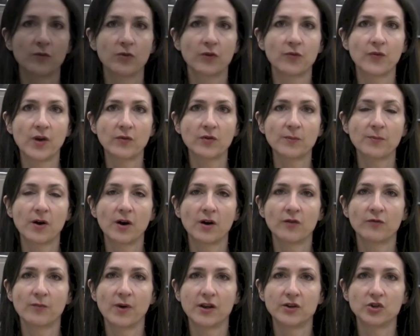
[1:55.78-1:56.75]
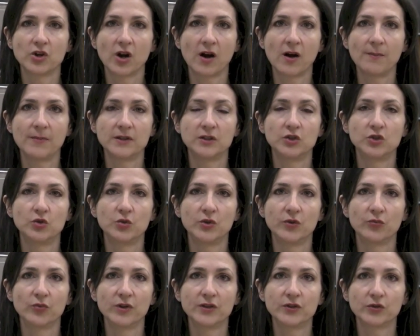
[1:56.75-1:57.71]
The favorite part of my job is
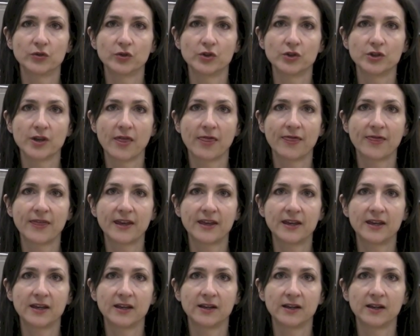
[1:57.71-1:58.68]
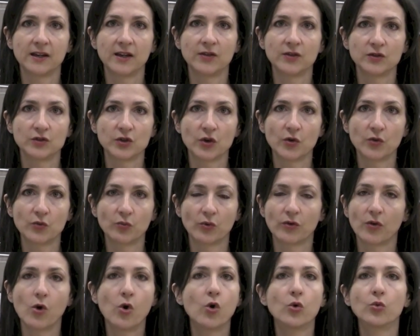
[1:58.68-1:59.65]
doing research and thinking in the zone
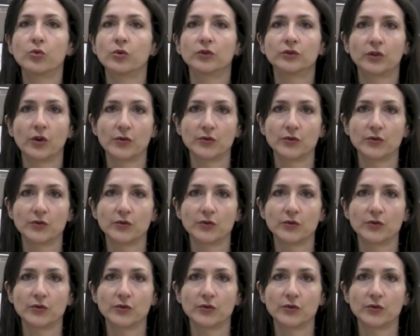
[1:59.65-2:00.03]
where the whole world